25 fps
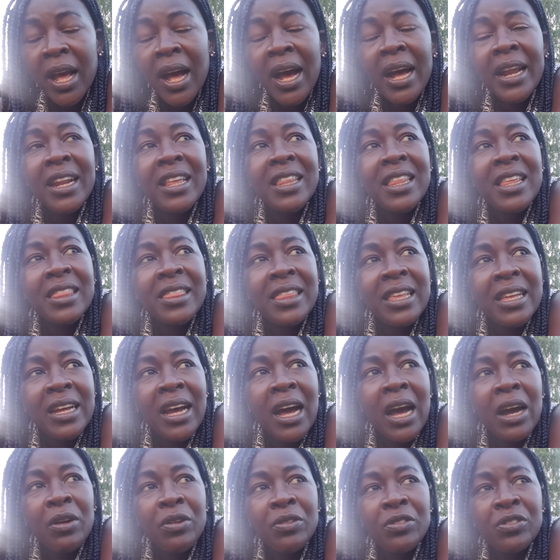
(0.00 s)
Another thing
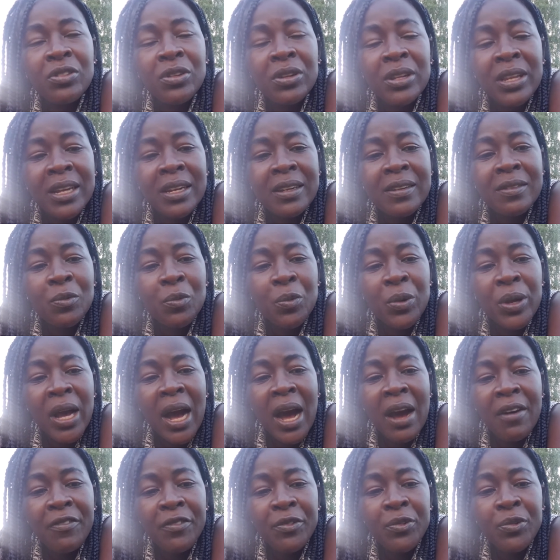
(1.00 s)
also that we
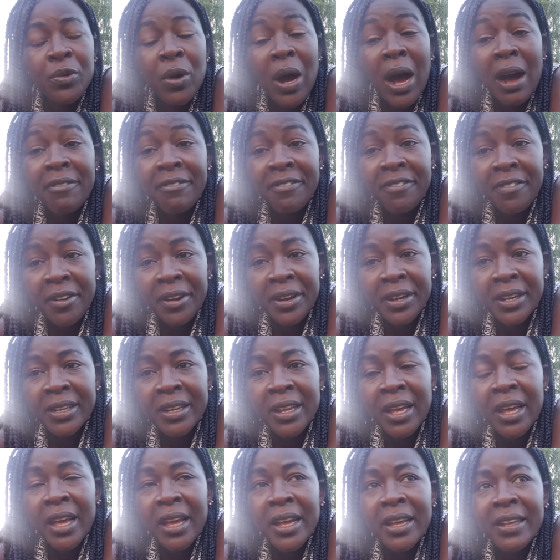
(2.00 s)
have to
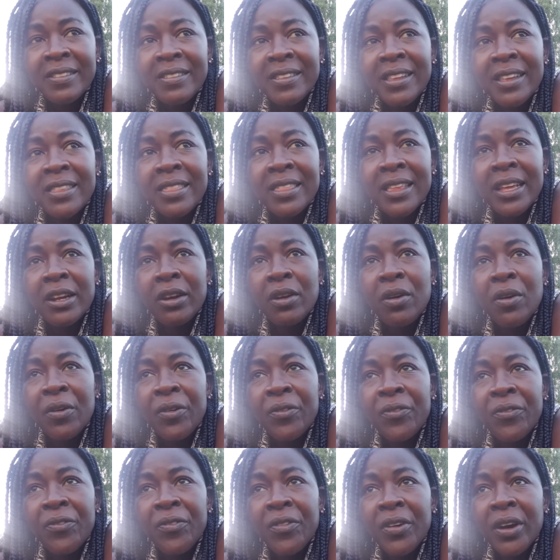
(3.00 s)
avoid is the thing
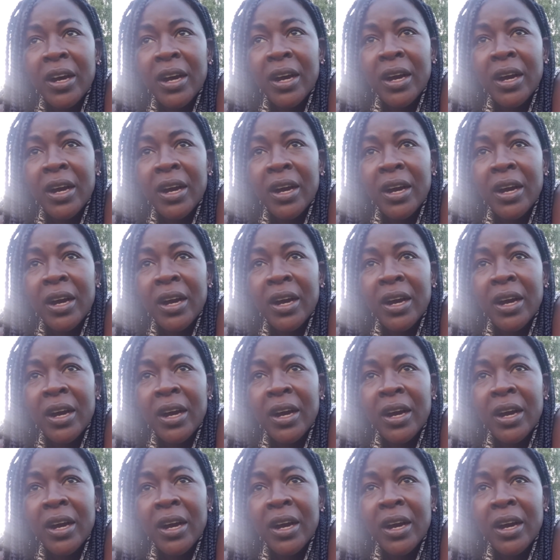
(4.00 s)
of